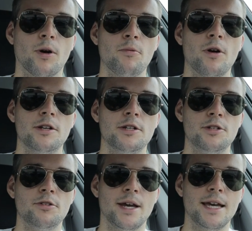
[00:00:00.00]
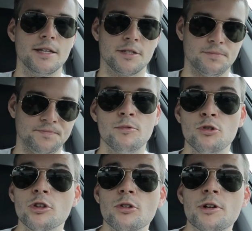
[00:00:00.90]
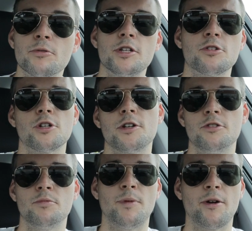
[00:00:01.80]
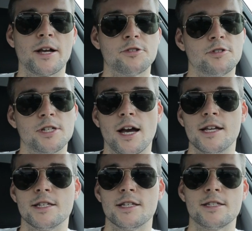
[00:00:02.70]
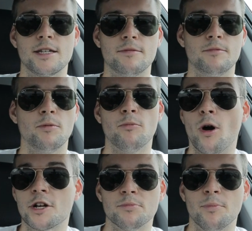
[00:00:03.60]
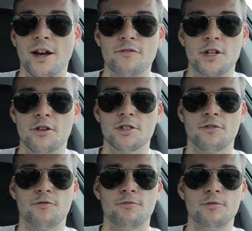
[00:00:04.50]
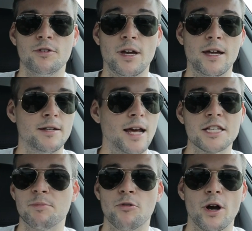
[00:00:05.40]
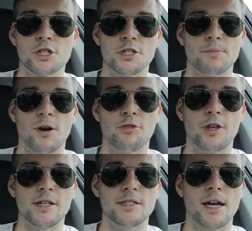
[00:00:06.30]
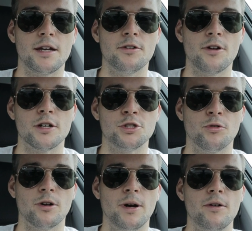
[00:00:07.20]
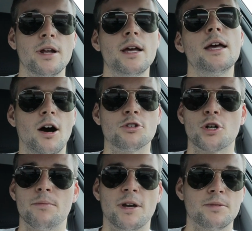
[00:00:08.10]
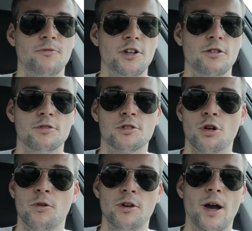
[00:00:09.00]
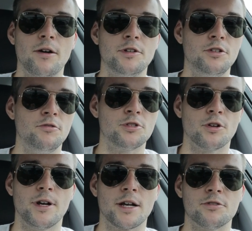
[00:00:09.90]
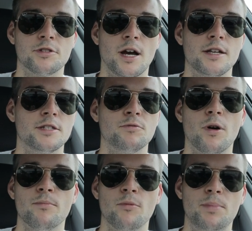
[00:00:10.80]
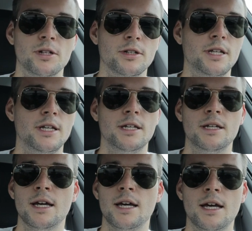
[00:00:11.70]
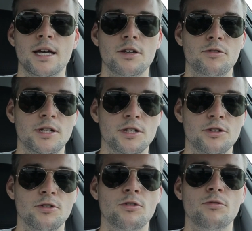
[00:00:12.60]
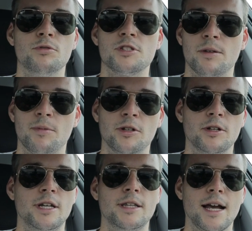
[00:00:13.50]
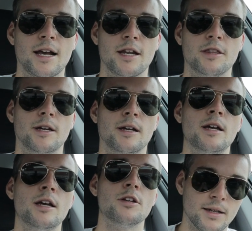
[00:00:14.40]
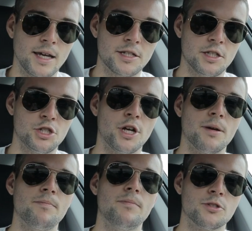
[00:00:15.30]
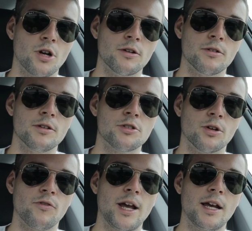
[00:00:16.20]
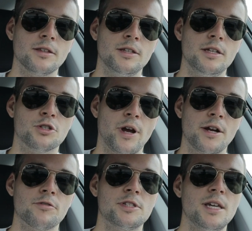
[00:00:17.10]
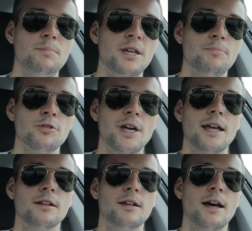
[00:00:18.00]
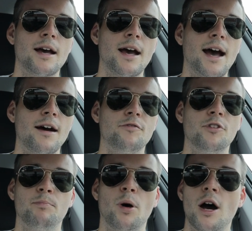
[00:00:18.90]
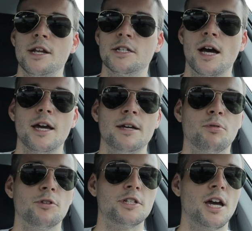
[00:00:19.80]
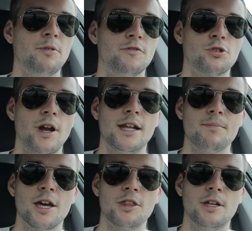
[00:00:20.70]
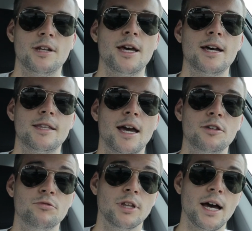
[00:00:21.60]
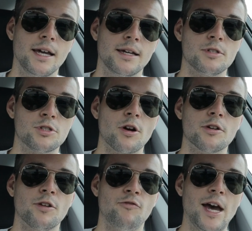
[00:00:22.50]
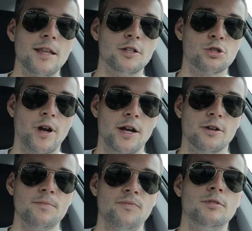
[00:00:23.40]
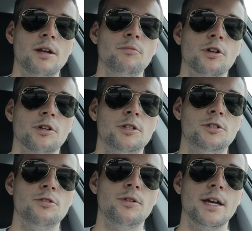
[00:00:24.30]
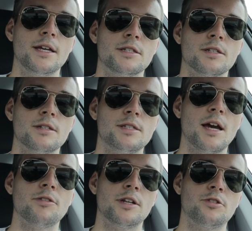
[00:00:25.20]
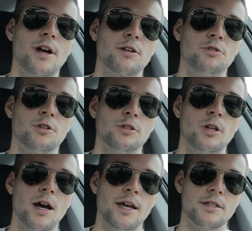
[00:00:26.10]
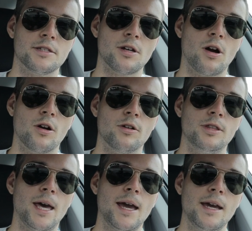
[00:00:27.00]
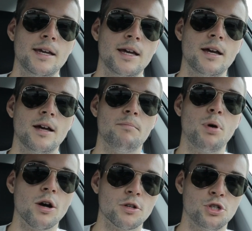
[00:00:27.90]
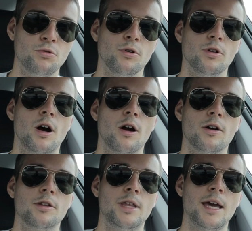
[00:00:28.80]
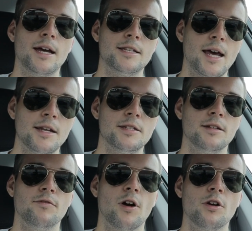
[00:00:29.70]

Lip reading: What I want you to do is do a little bit of research on YouTube about exercises, and you know, watch some of my videos and ask me questions about things that you're not sure about. I'll try to make some videos showing you how to do certain exercises, what mobility you need to do, stability, that kind of thing. Get to the gym, start surveying the trainers, see people that have the body type or the type of training method that you like. Start to vet the trainer. Then what you're going to do is see how they interact with their clients. Are they punctual? Are they attentive?